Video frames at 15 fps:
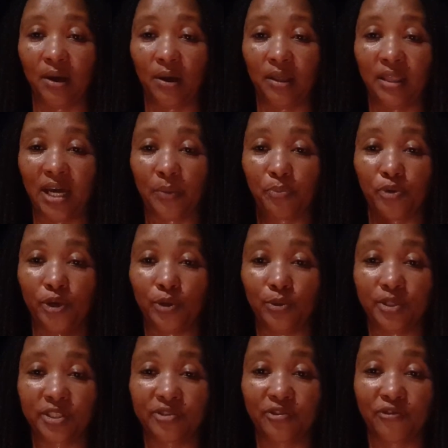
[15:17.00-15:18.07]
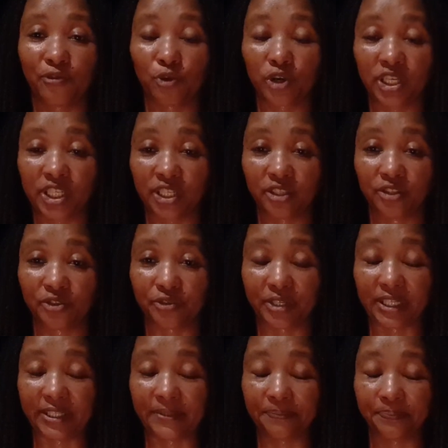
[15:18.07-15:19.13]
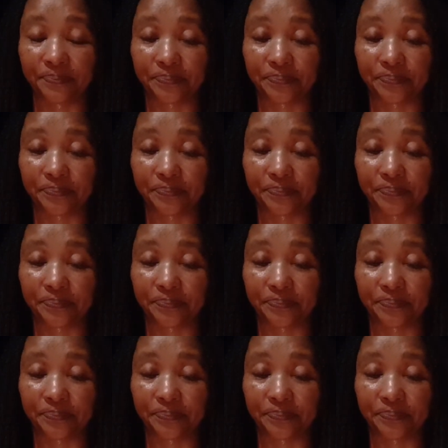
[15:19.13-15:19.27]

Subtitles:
that produced 4 children,